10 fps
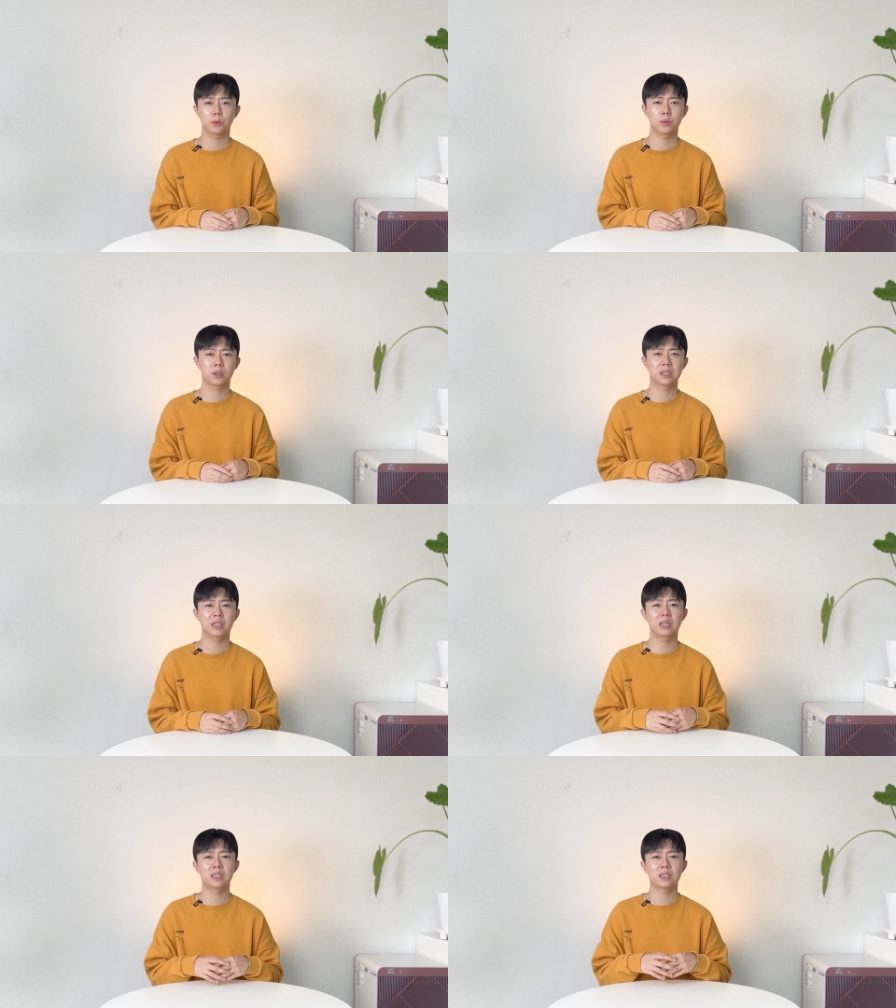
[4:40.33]
with
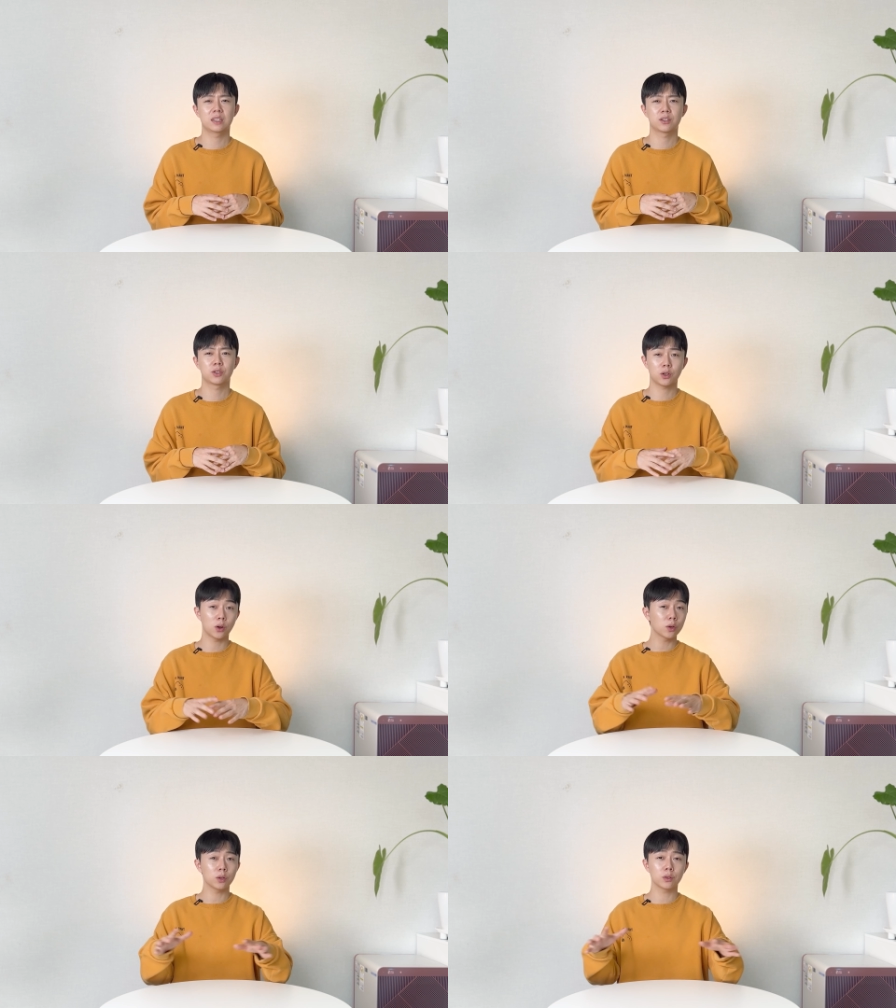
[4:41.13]
these
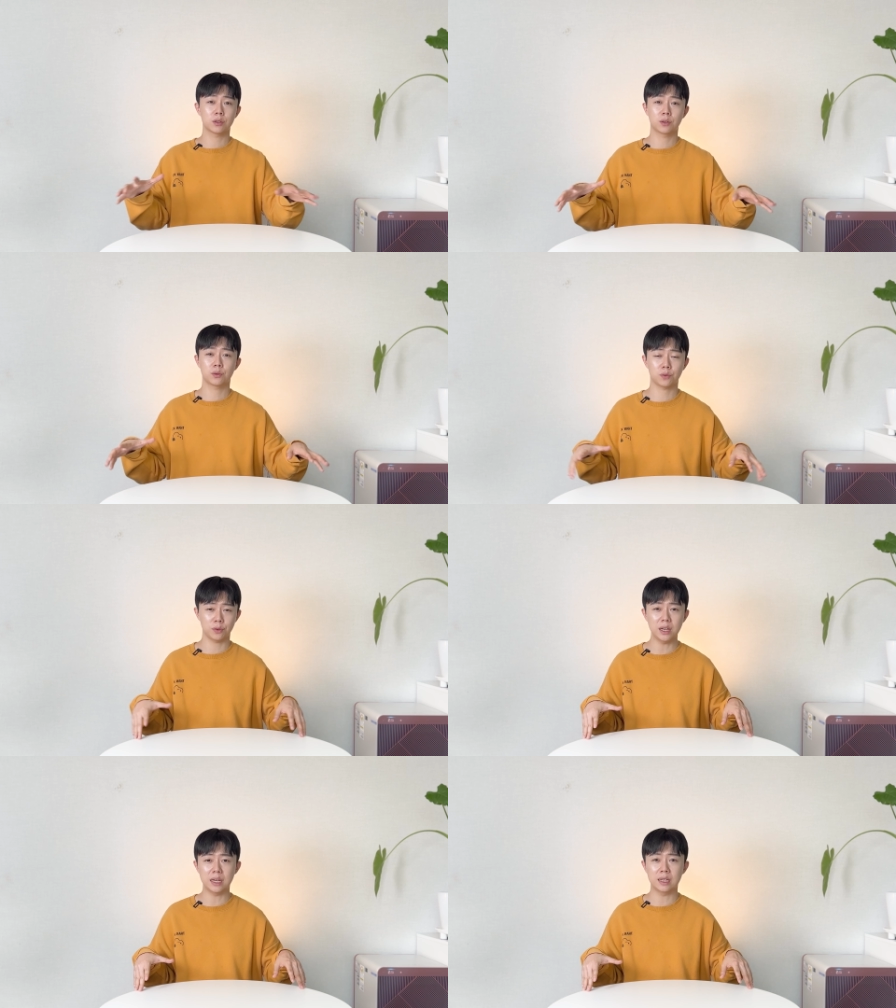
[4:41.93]
external
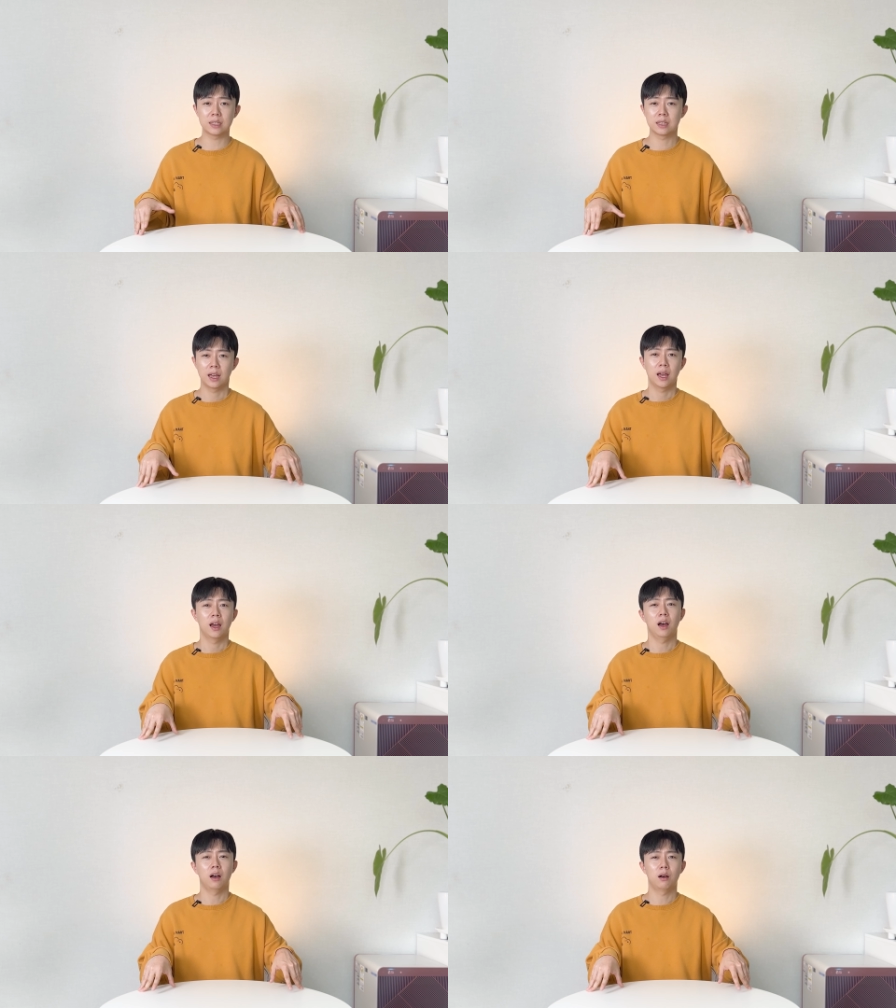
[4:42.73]
threats
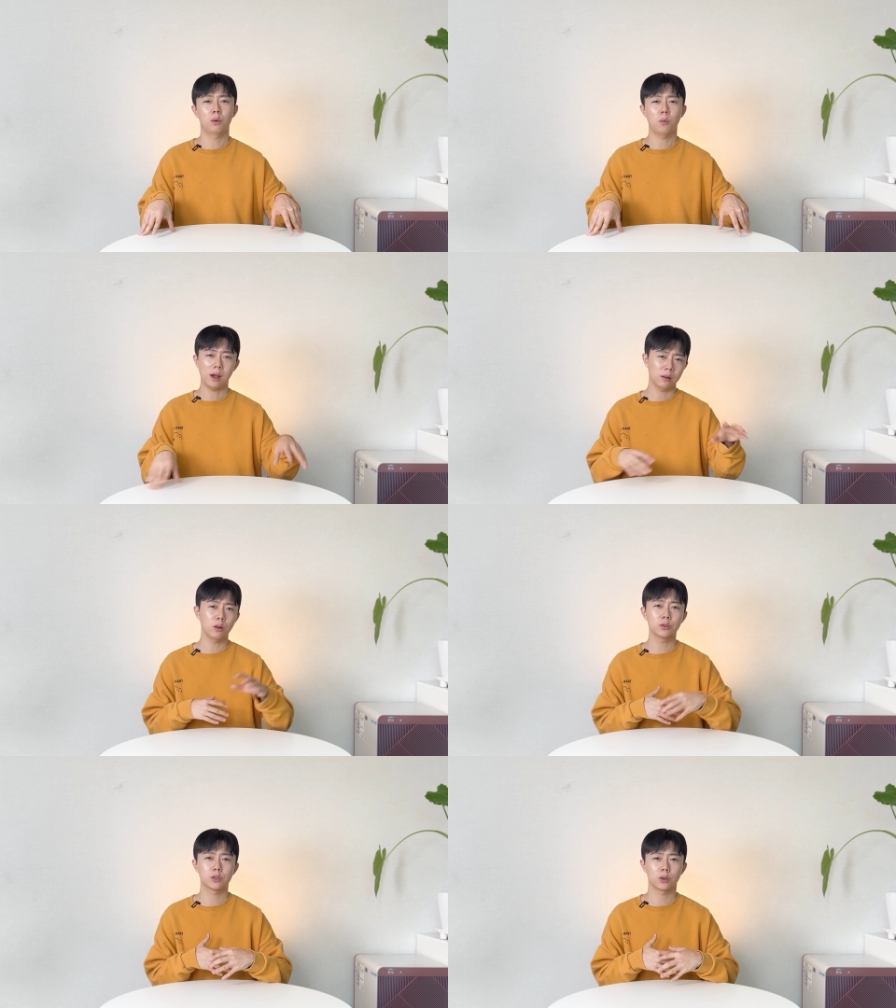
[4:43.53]
uh, while
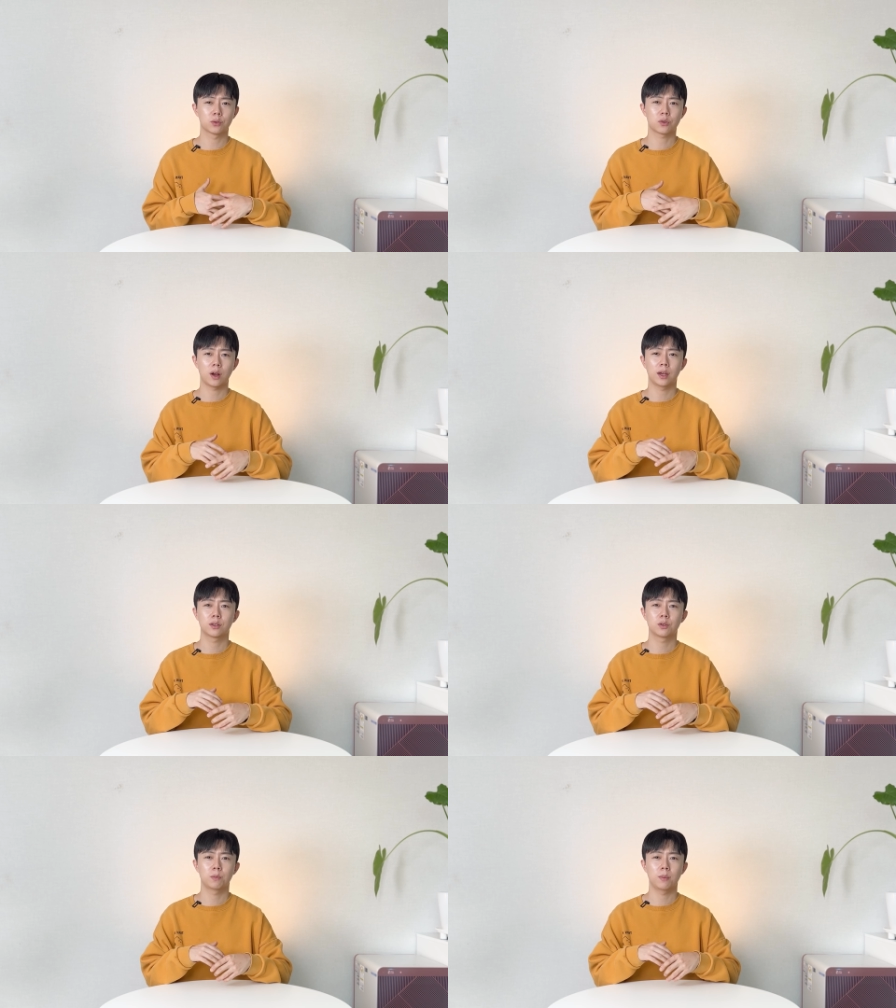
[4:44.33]
also trying
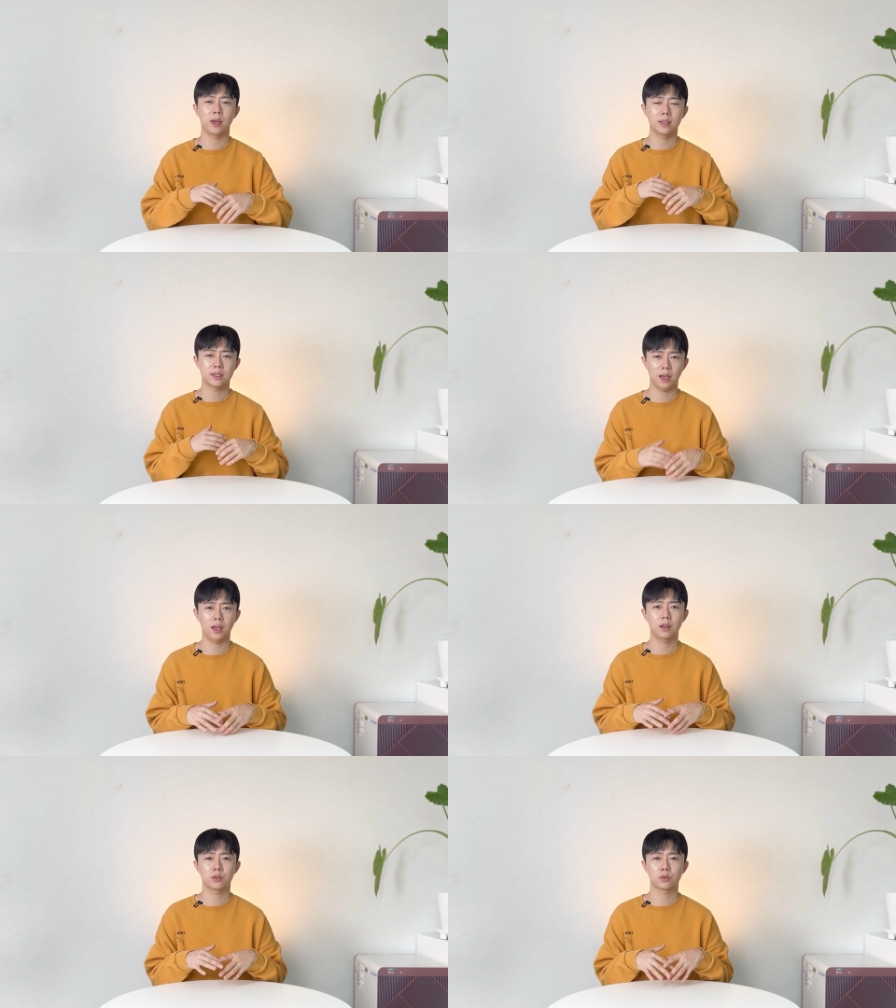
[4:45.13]
to
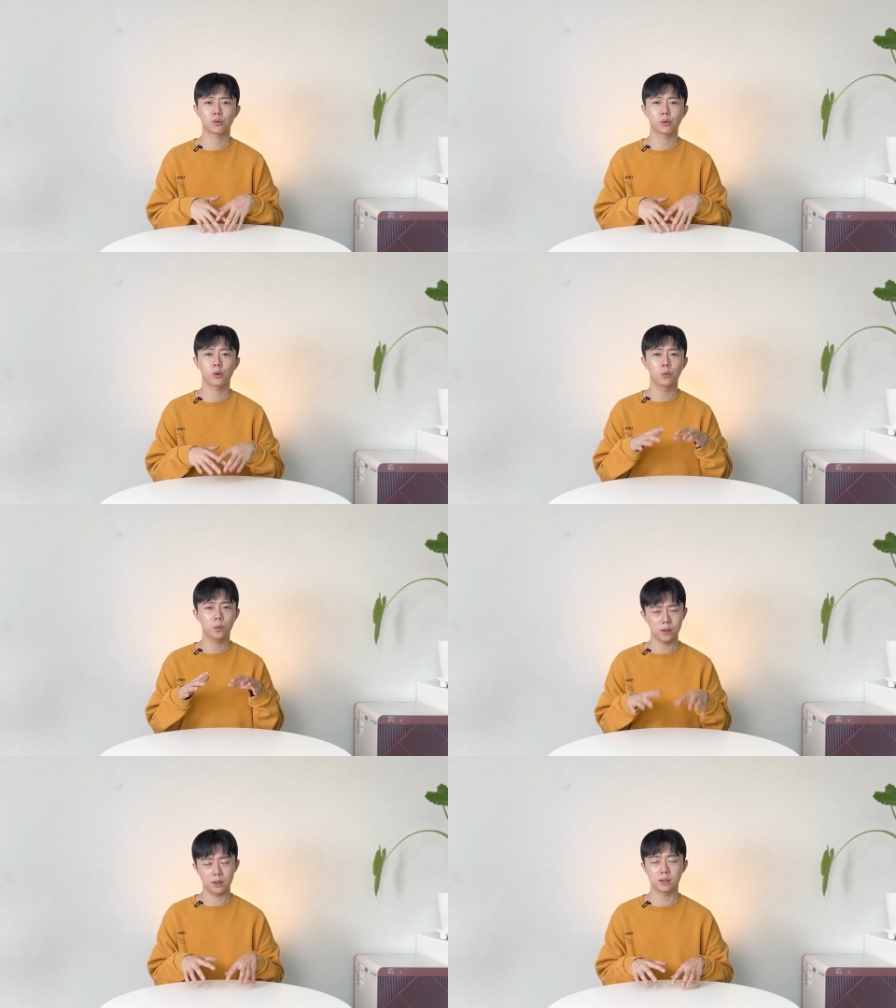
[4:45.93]
maintain control
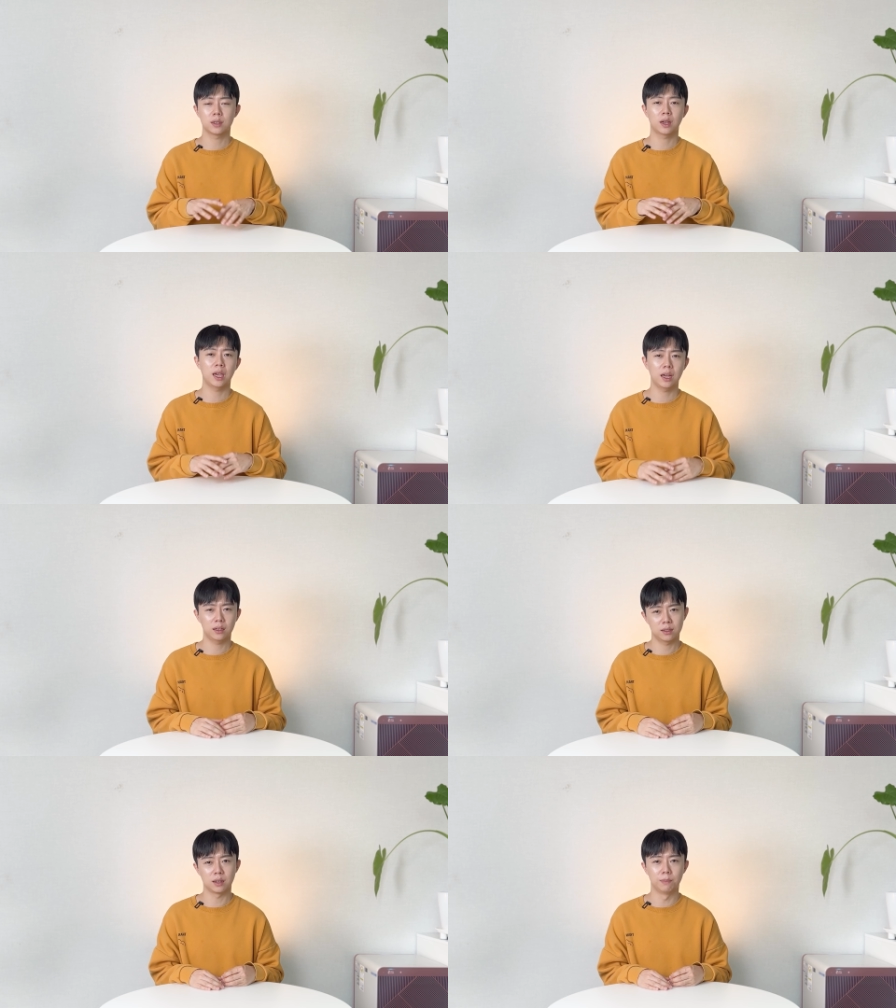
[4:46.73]
within the
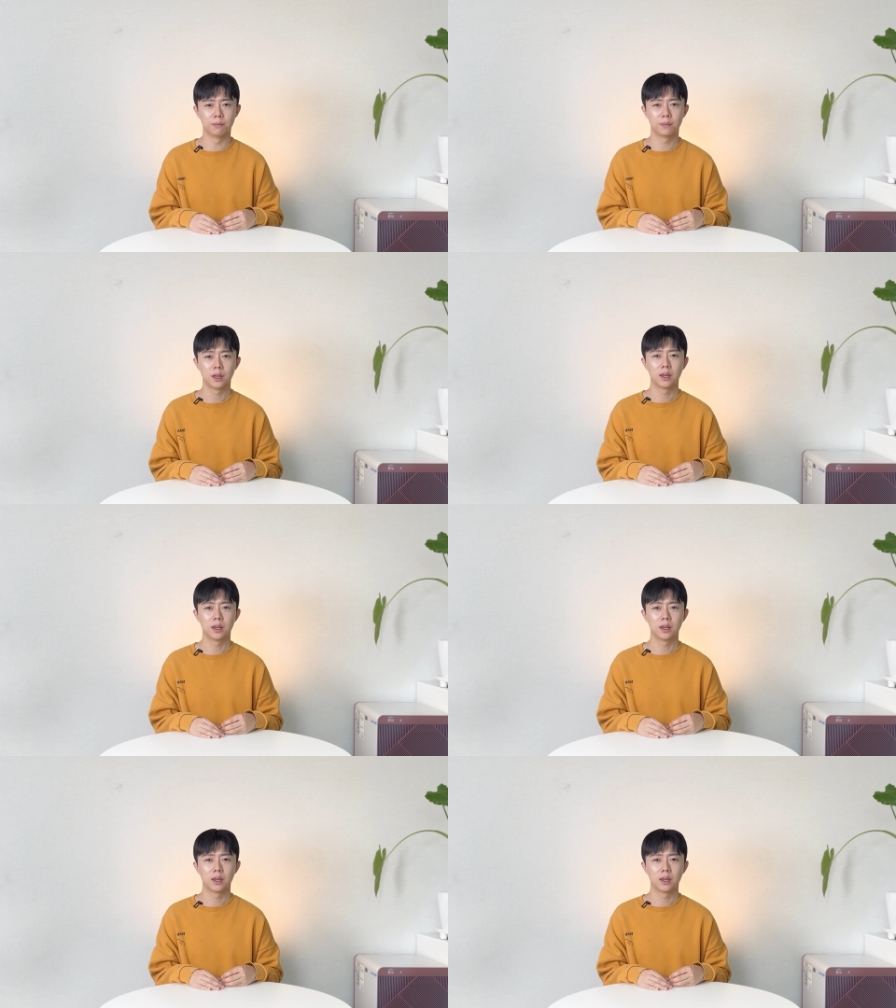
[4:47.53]
kingdom.